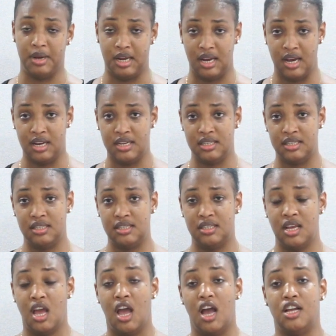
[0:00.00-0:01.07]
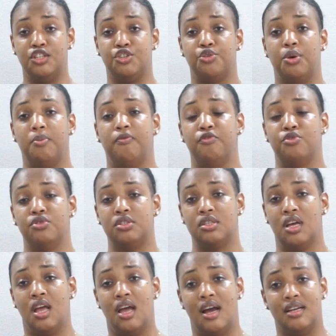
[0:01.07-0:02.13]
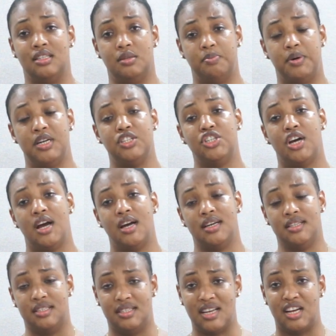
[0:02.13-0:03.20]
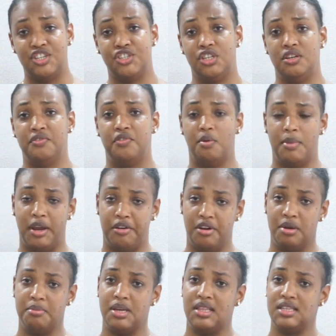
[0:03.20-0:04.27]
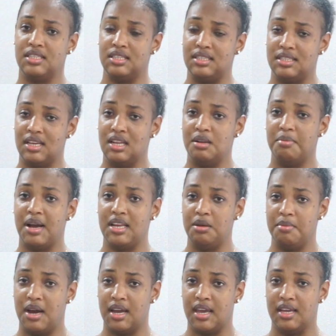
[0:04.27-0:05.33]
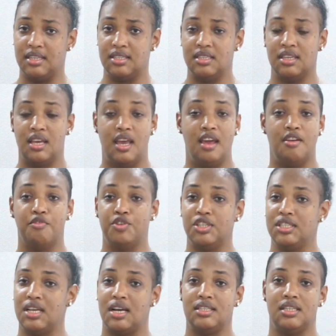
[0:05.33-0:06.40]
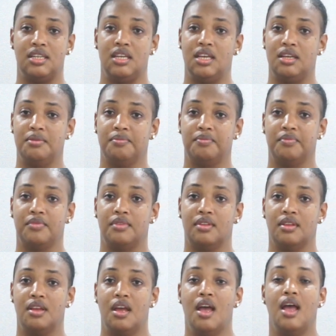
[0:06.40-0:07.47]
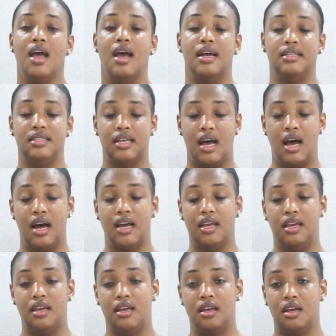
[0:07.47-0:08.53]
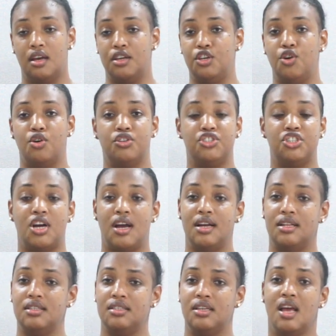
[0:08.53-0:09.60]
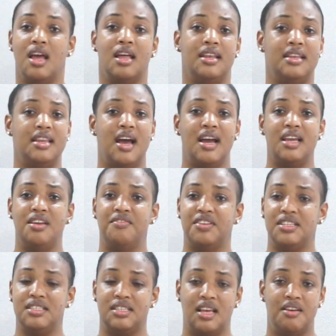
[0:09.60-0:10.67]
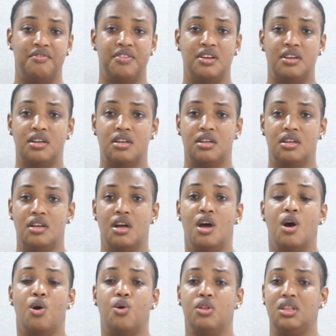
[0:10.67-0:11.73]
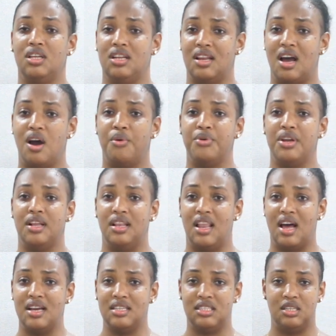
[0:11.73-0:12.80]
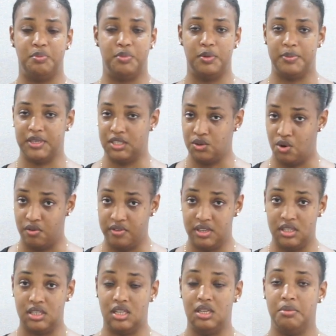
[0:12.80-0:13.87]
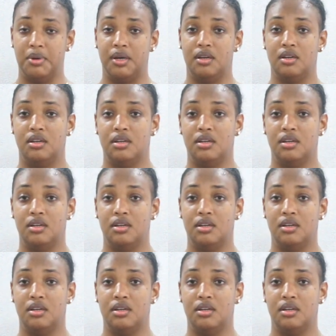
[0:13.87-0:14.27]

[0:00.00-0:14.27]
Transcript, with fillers: bananas and grapefruit and baja and dashing for my grandmother to sell by the market every Saturday. And I, a young child, naive as ever, only now realized the purpose of his labor.